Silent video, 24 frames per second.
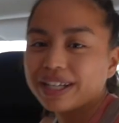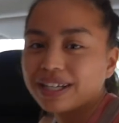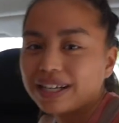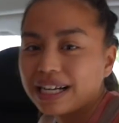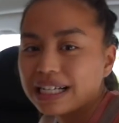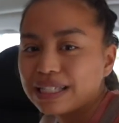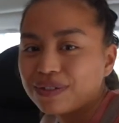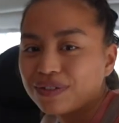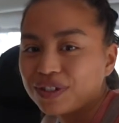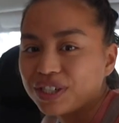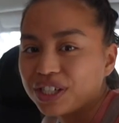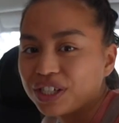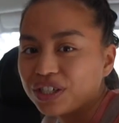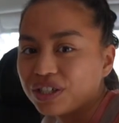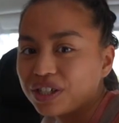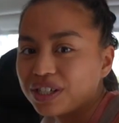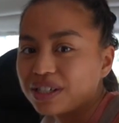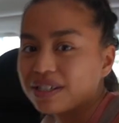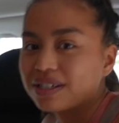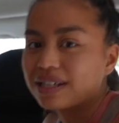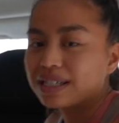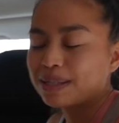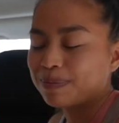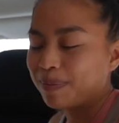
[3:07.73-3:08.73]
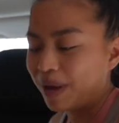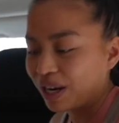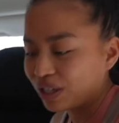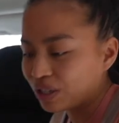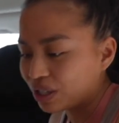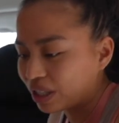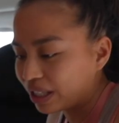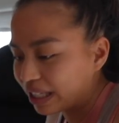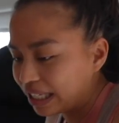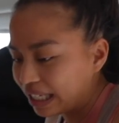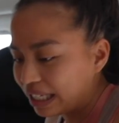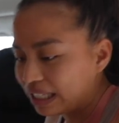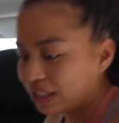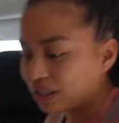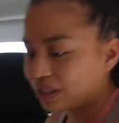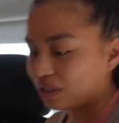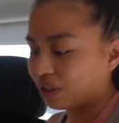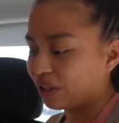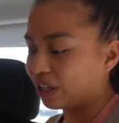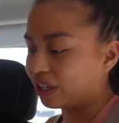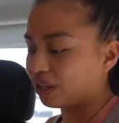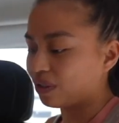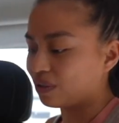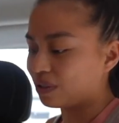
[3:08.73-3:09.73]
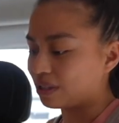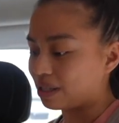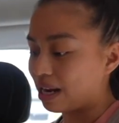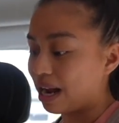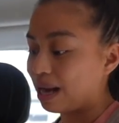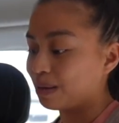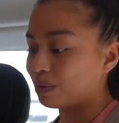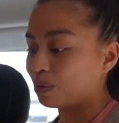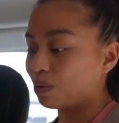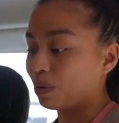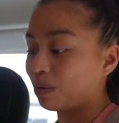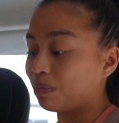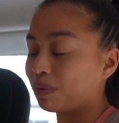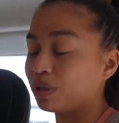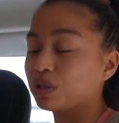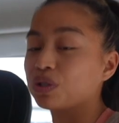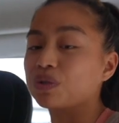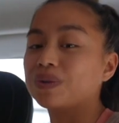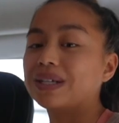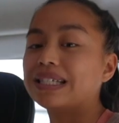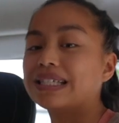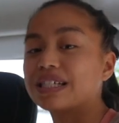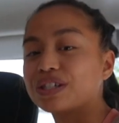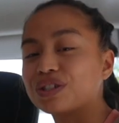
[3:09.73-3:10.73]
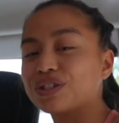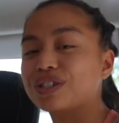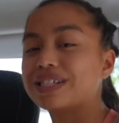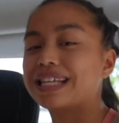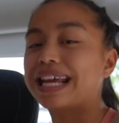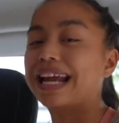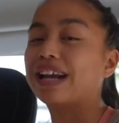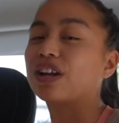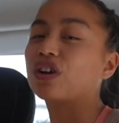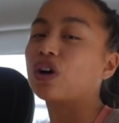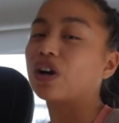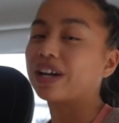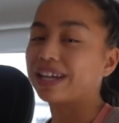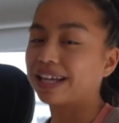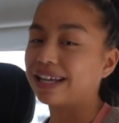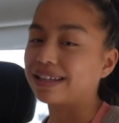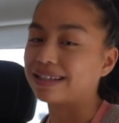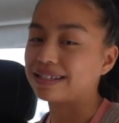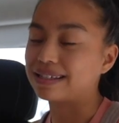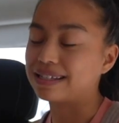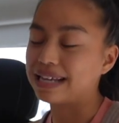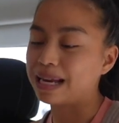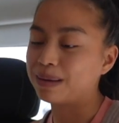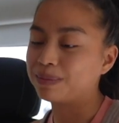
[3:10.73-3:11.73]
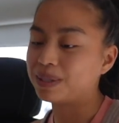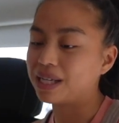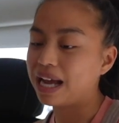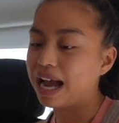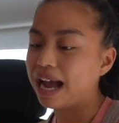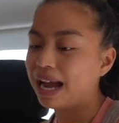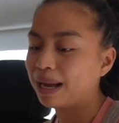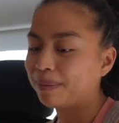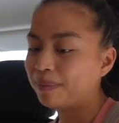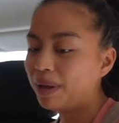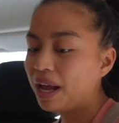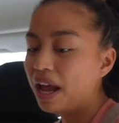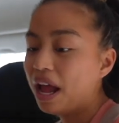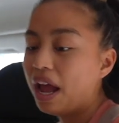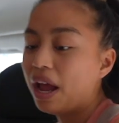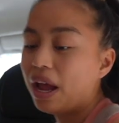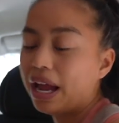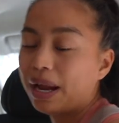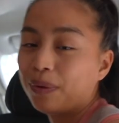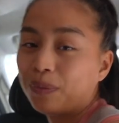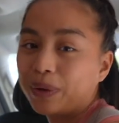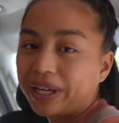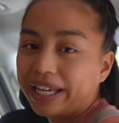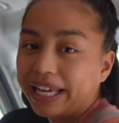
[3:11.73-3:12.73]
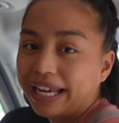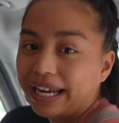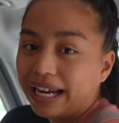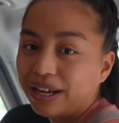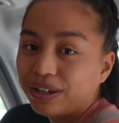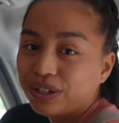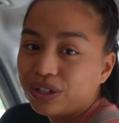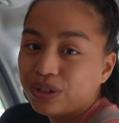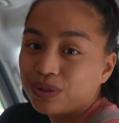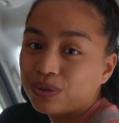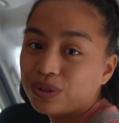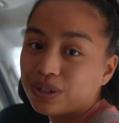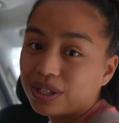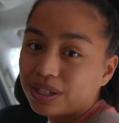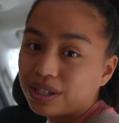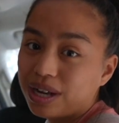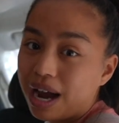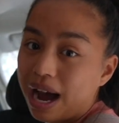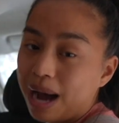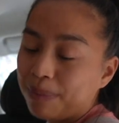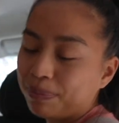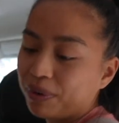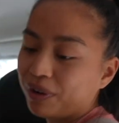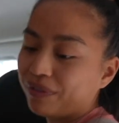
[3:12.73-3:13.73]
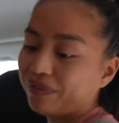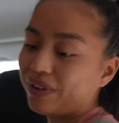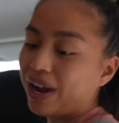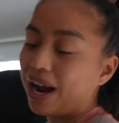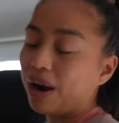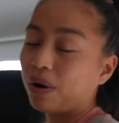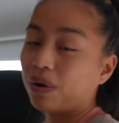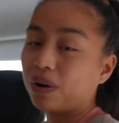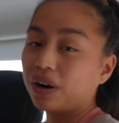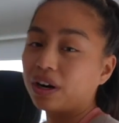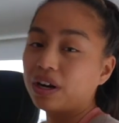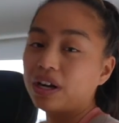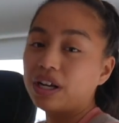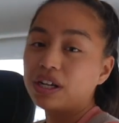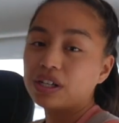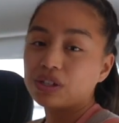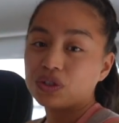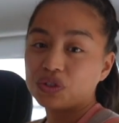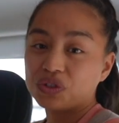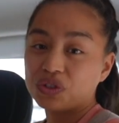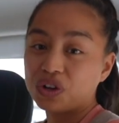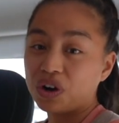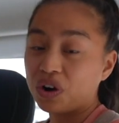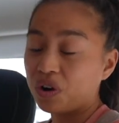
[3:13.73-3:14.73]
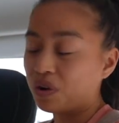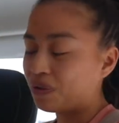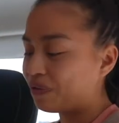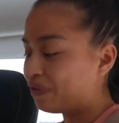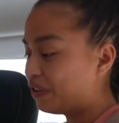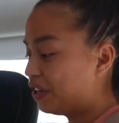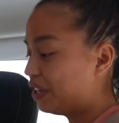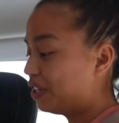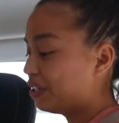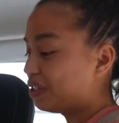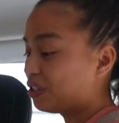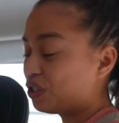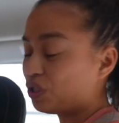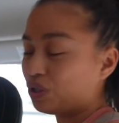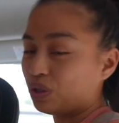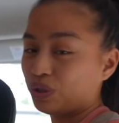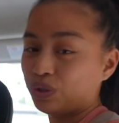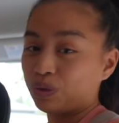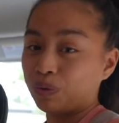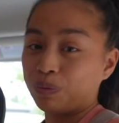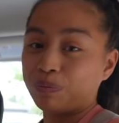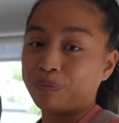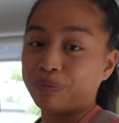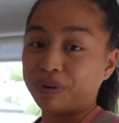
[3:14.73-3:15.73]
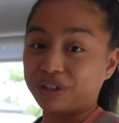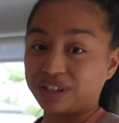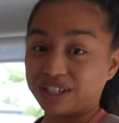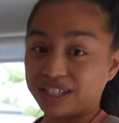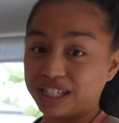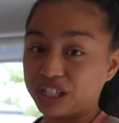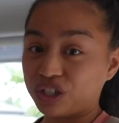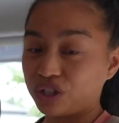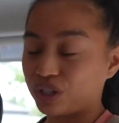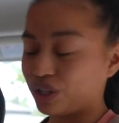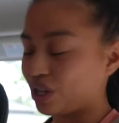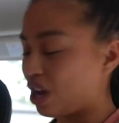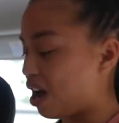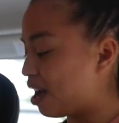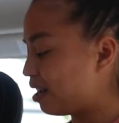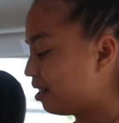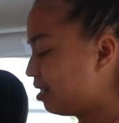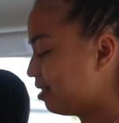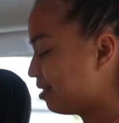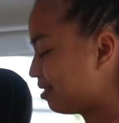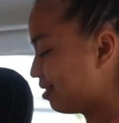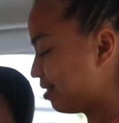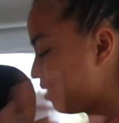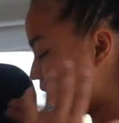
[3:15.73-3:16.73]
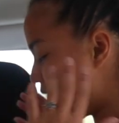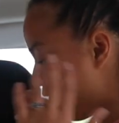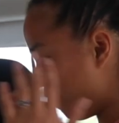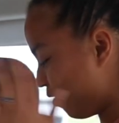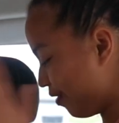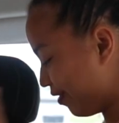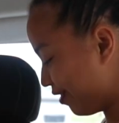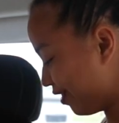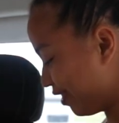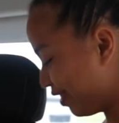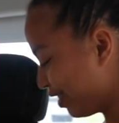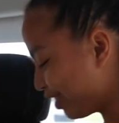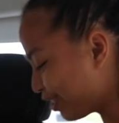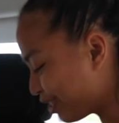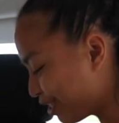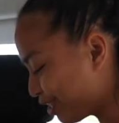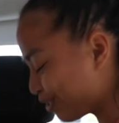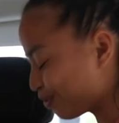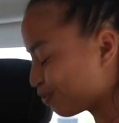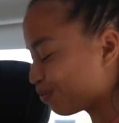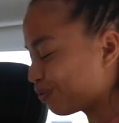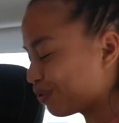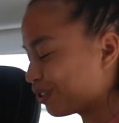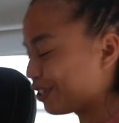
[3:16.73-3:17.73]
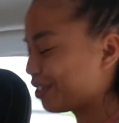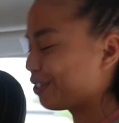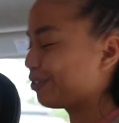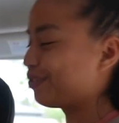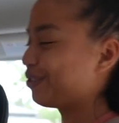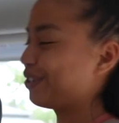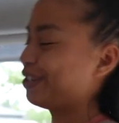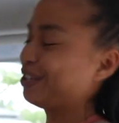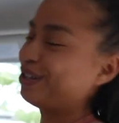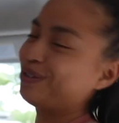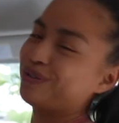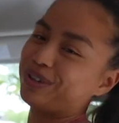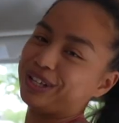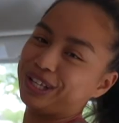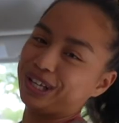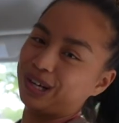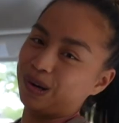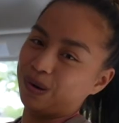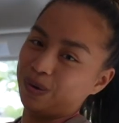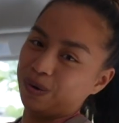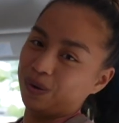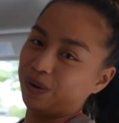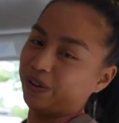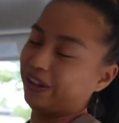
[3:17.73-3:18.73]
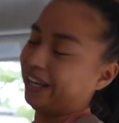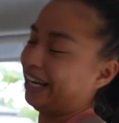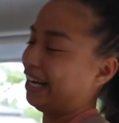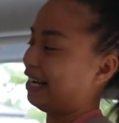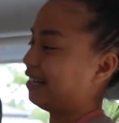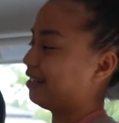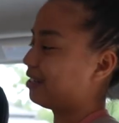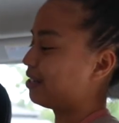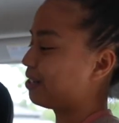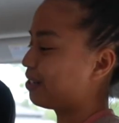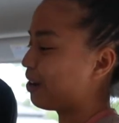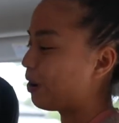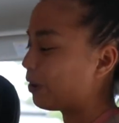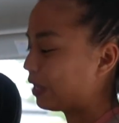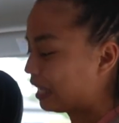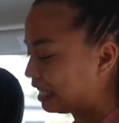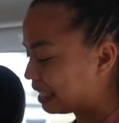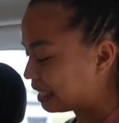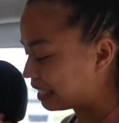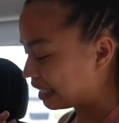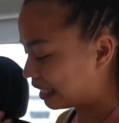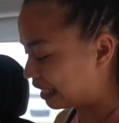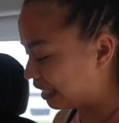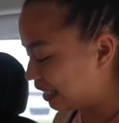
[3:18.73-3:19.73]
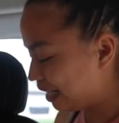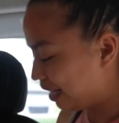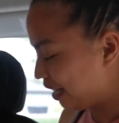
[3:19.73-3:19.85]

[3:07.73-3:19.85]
nice for dishes, especially during those times where we're doing dishes and cooking at the same time and we can't use the top of our stove to put the dishes on. So this is really, really, really cool and it's so easy.